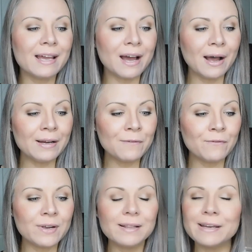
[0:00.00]
I kind
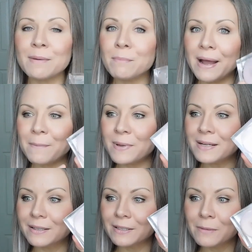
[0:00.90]
of feel like it might be
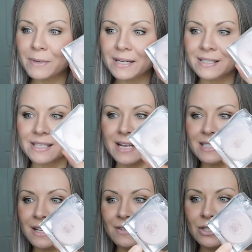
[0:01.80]
a little bit
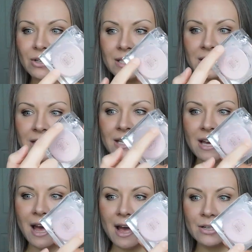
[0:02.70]
excessive so you can see
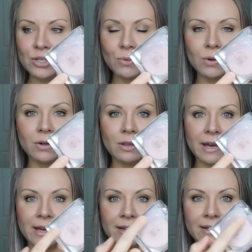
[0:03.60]
the actual
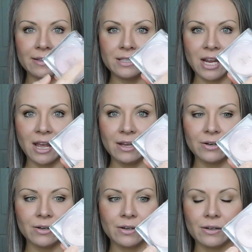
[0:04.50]
like
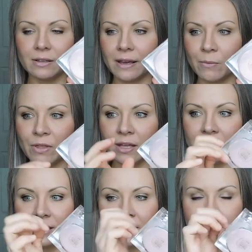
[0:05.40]
container like within
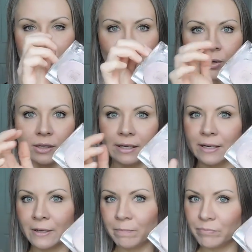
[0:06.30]
this little acrylic
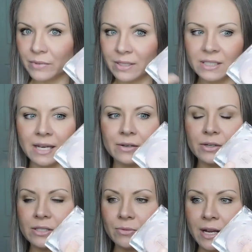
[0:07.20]

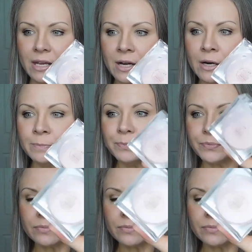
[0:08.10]
container is right here.